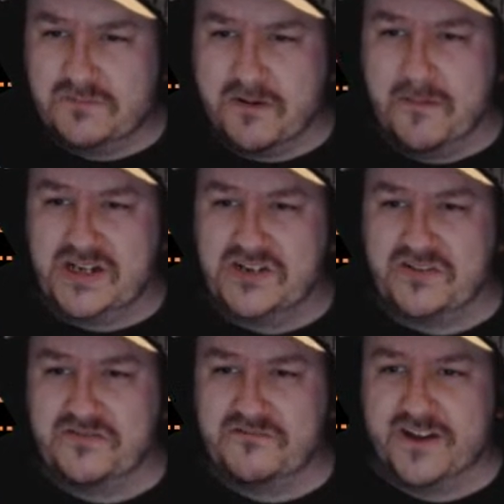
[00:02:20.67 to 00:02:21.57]
Premier Manager
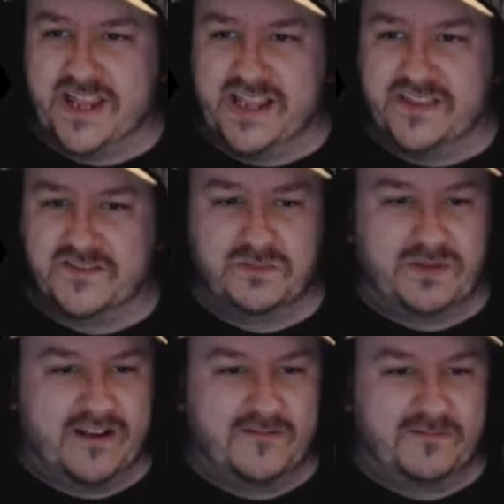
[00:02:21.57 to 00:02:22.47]
3, there is a
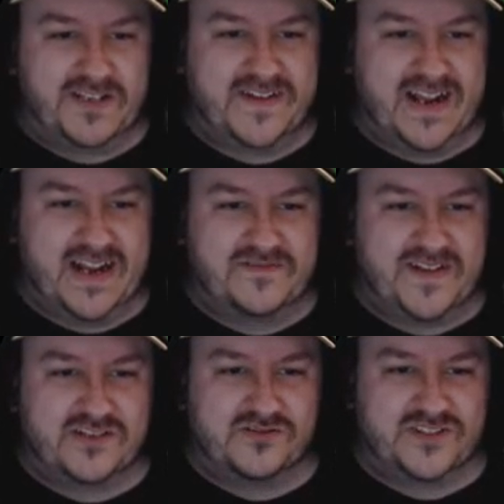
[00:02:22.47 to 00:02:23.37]
player who plays for
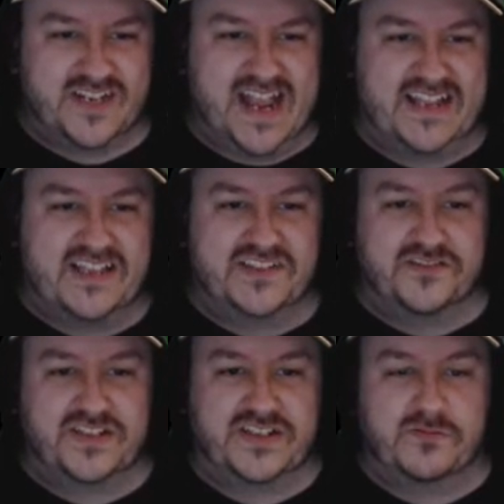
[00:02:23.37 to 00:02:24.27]
Halifax called Jay
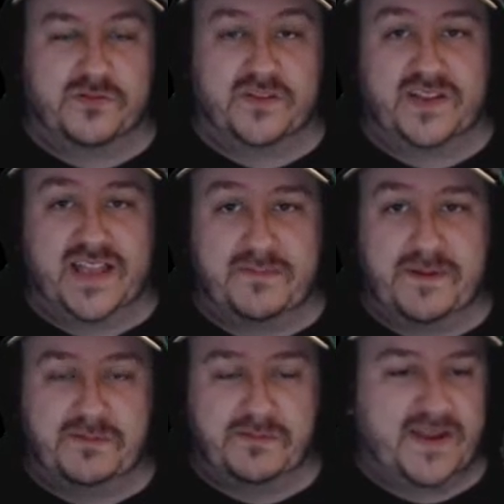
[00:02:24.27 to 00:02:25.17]
Atkinson, who's actually one of the
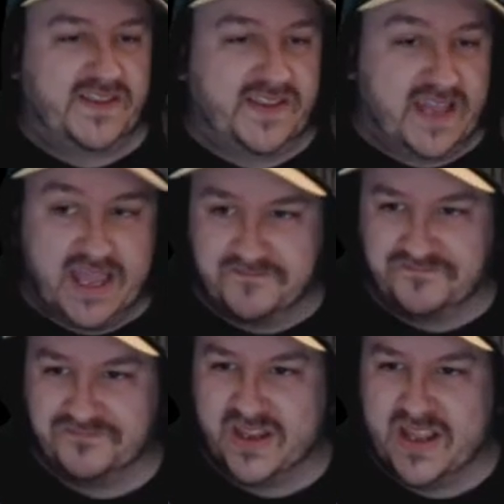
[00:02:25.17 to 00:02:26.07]
people who made the
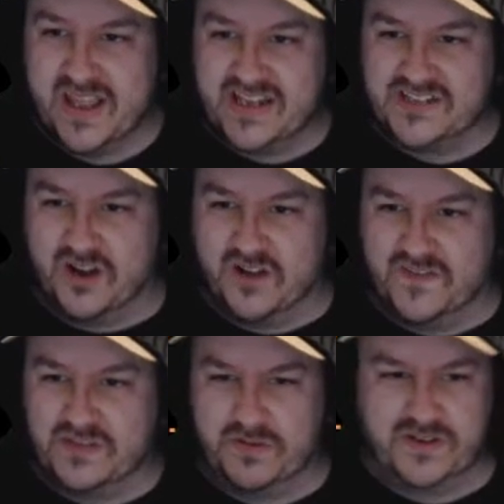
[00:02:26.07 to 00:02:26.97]
game. He's not on
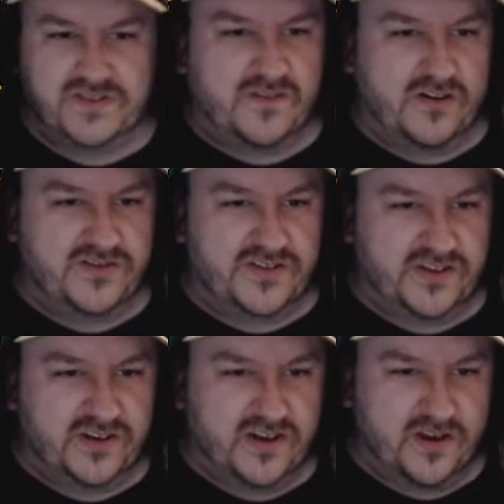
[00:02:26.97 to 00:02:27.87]
this one as far as I
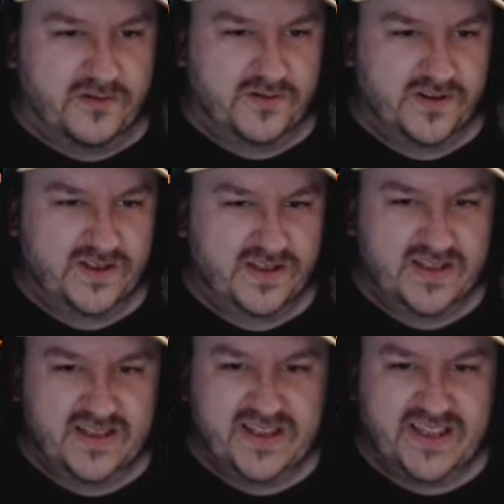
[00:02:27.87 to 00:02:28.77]
know.
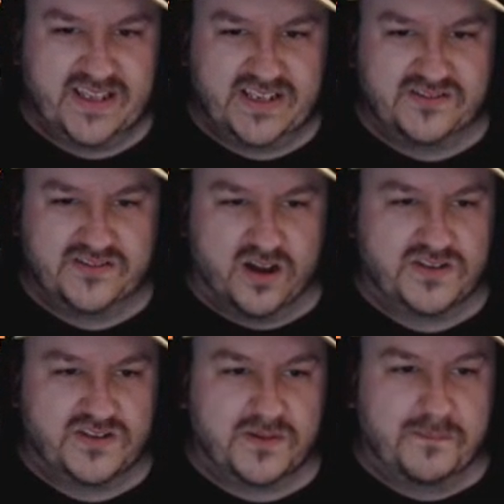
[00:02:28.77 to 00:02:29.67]
He is
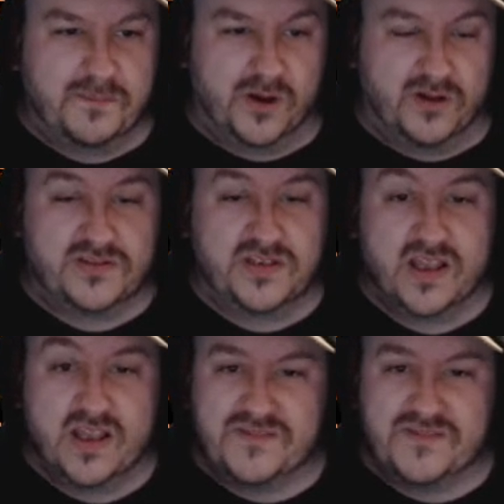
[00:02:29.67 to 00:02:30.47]
not. But